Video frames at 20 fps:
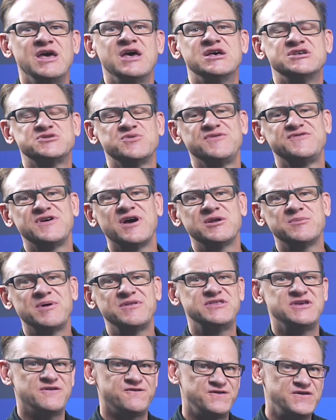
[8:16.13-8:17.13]
So we've talked about
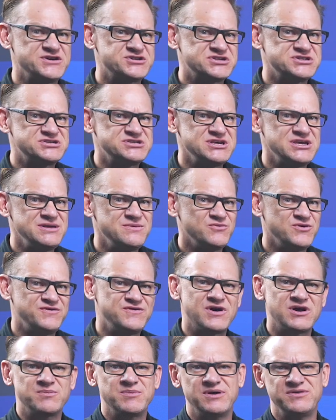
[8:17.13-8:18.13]
the efficiency, we've
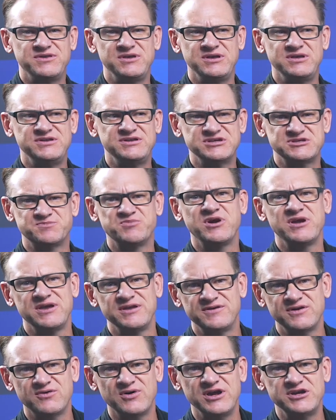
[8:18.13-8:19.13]
talked about the disc brake
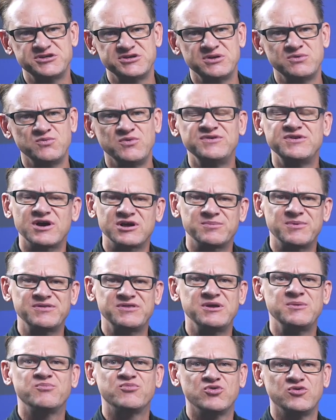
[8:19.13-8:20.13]
integration, we talked about the
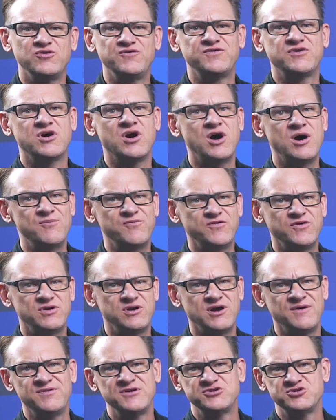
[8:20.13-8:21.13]
improved comfort
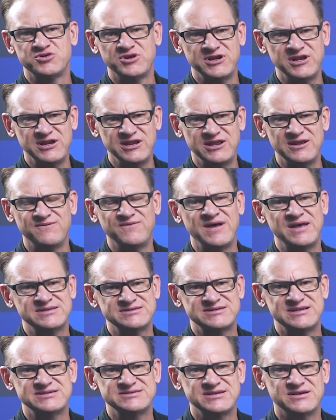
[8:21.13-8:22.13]
of the Trinity Advanced
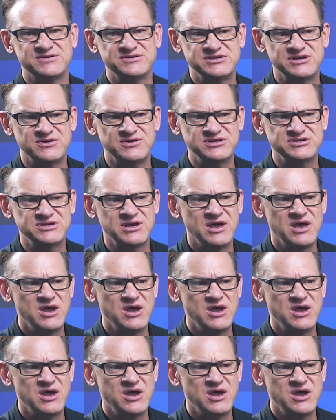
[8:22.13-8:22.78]
SL series.